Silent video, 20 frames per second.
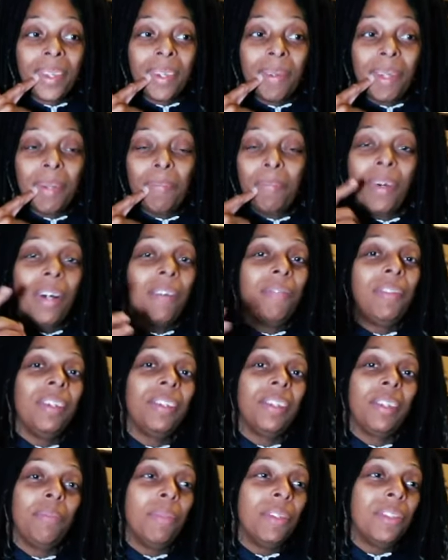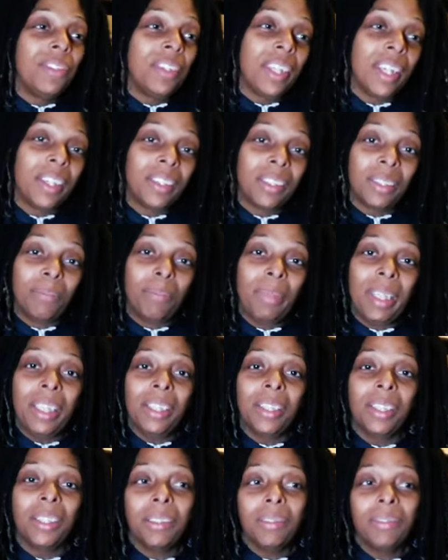I am obviously missing out on
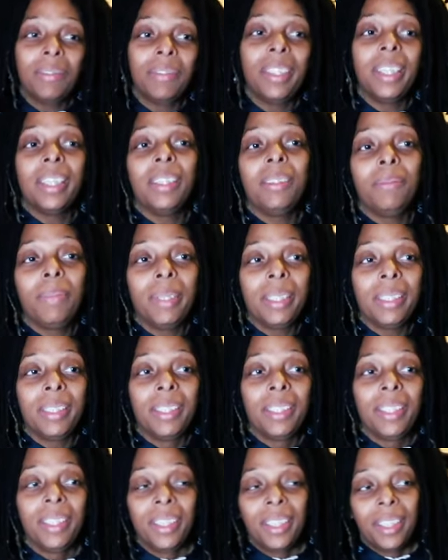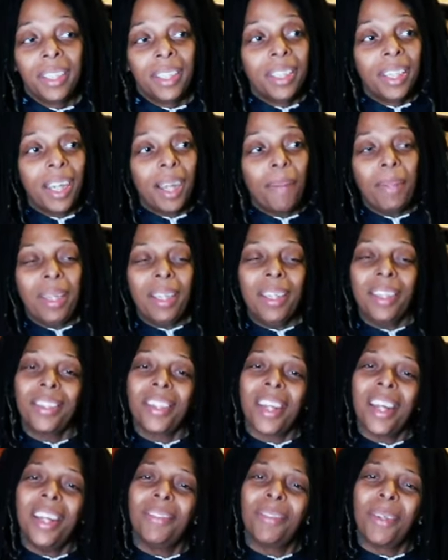meatloaf now, but I mean,
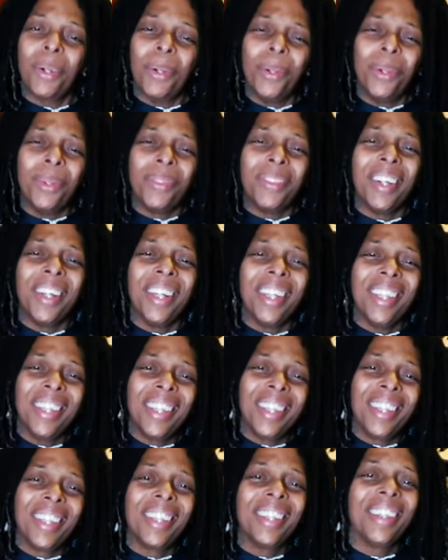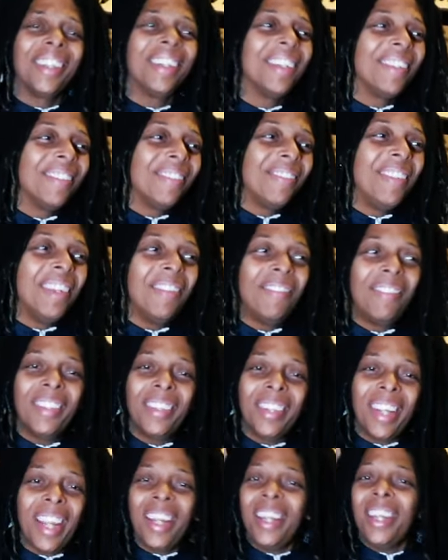that's kind of cool, right? Like,
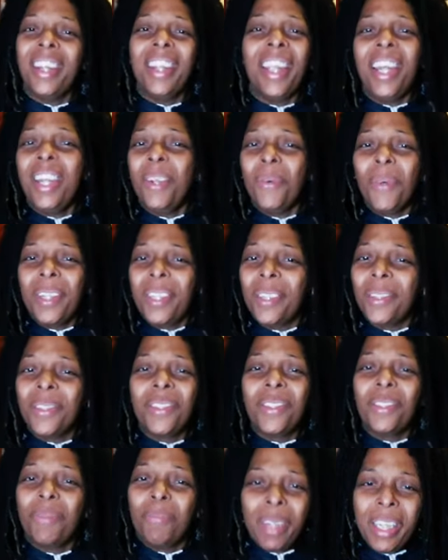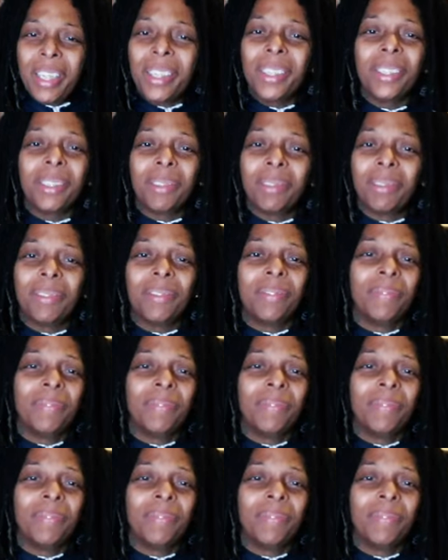never ate anyone else's meatloaf.